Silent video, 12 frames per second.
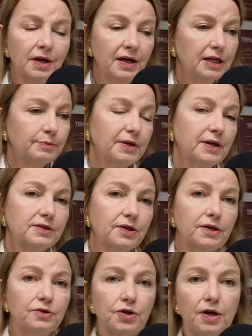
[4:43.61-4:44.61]
It's because
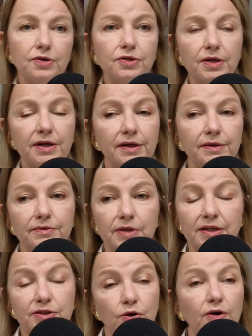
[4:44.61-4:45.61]
the judge,
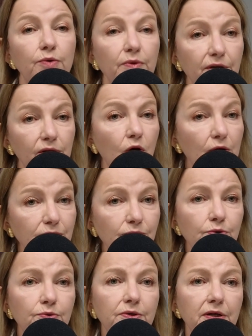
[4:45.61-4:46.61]
it started with a
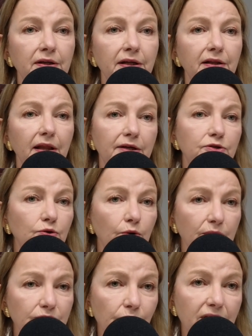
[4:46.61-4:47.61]
lawsuit and then led to a
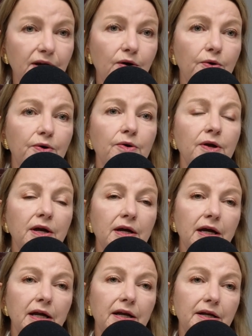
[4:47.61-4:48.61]
restraining order,
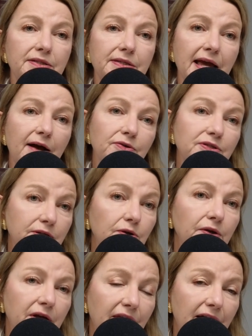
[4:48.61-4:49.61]
and it's now still
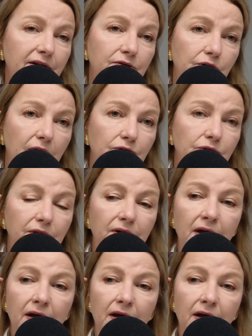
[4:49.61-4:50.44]
in that injunction.